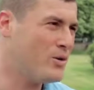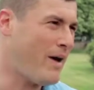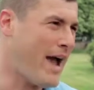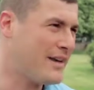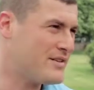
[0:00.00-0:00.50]

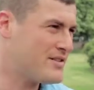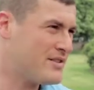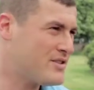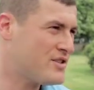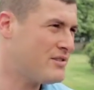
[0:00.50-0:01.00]
baggage
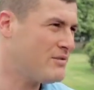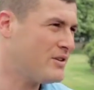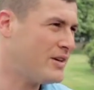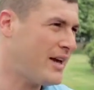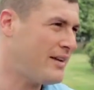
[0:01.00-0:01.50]
that she
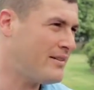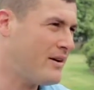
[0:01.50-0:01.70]
really had